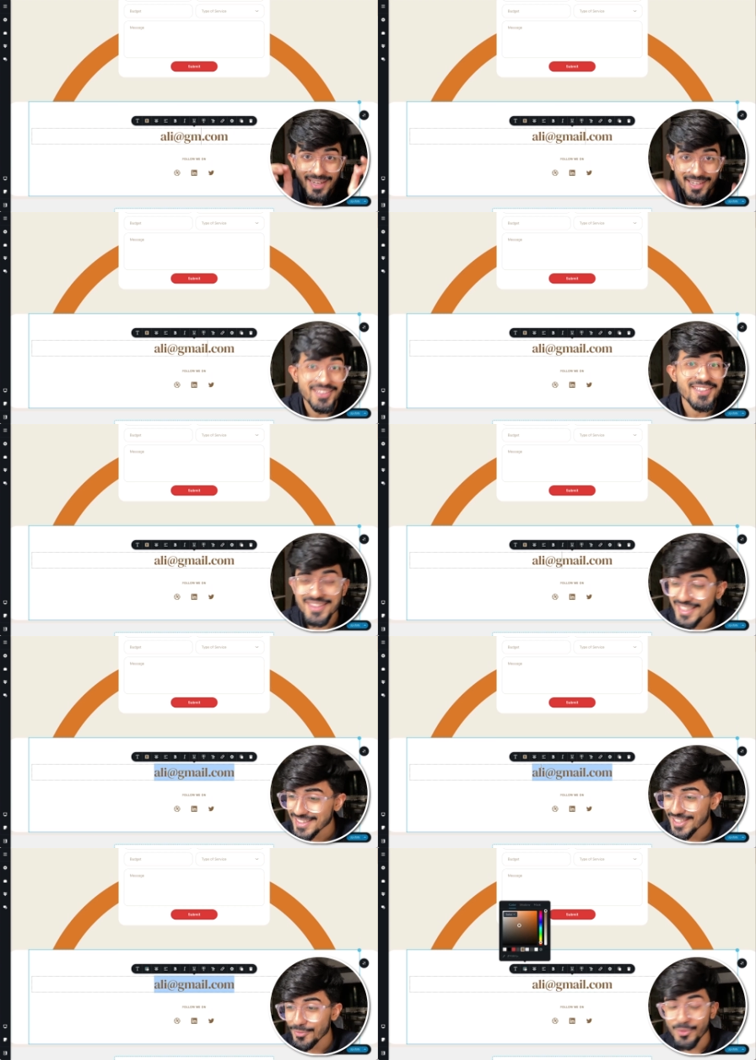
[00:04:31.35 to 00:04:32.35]
another thing
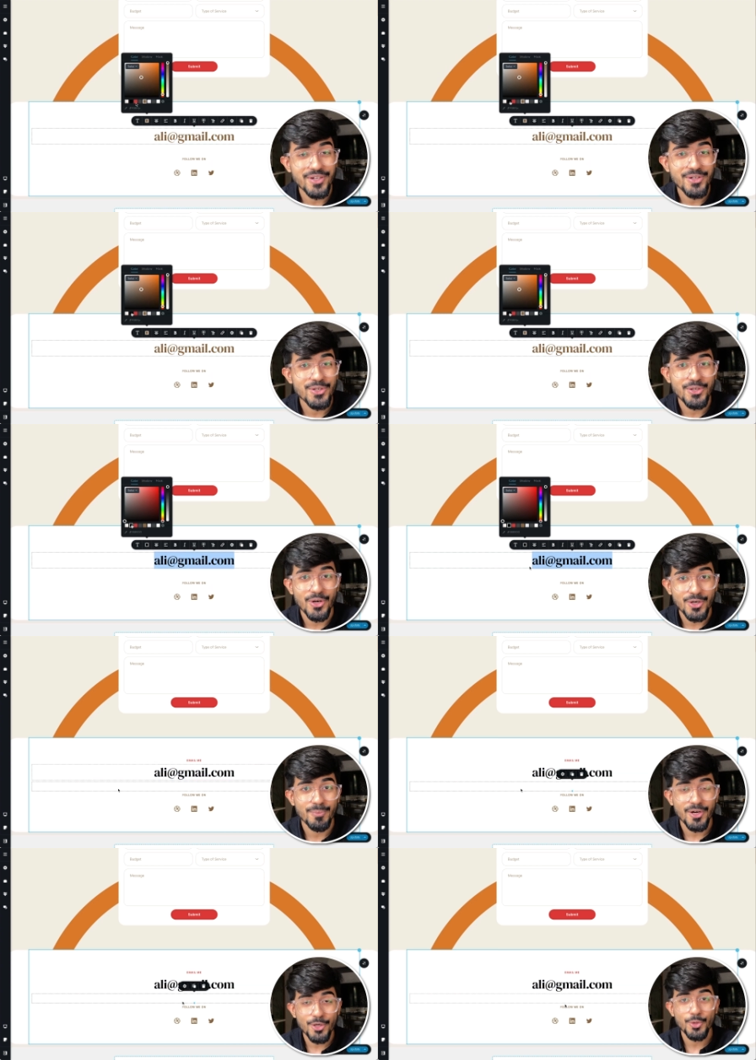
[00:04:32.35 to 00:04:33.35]
that I wanted to talk
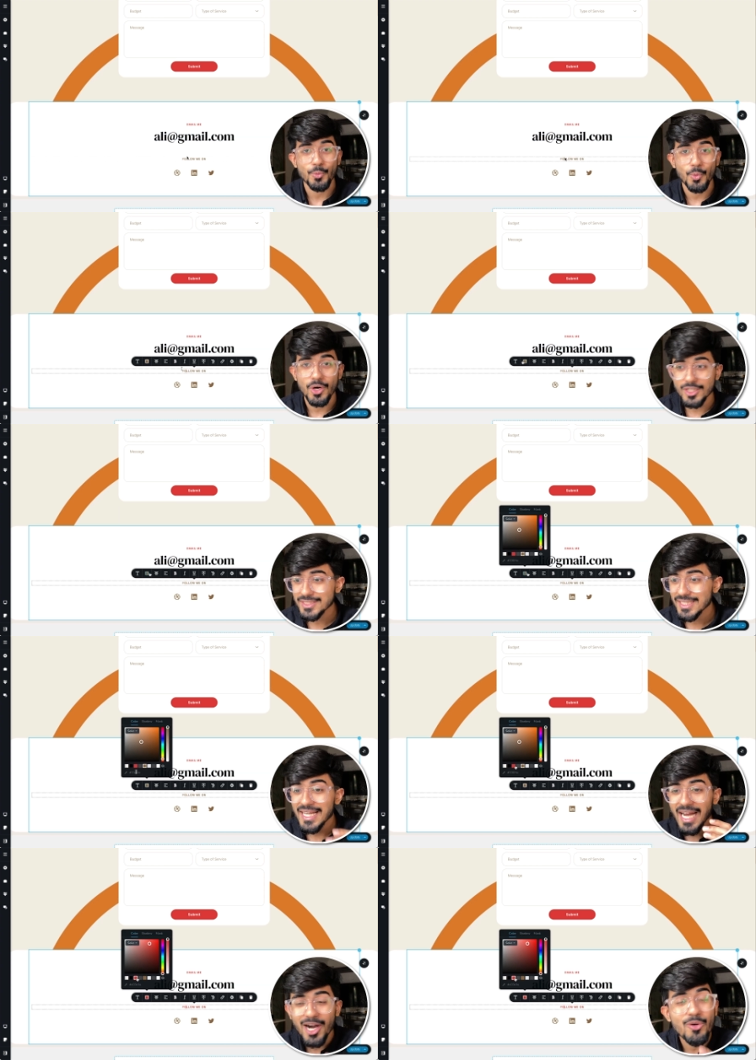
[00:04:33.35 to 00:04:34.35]
about was
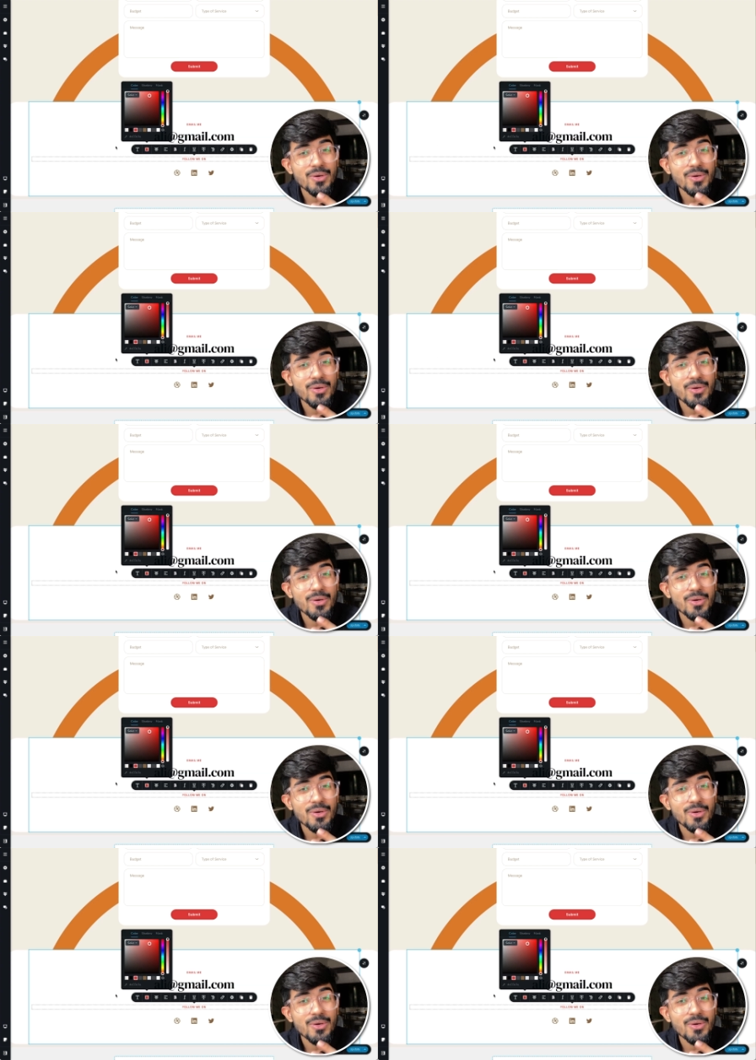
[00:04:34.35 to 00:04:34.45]
how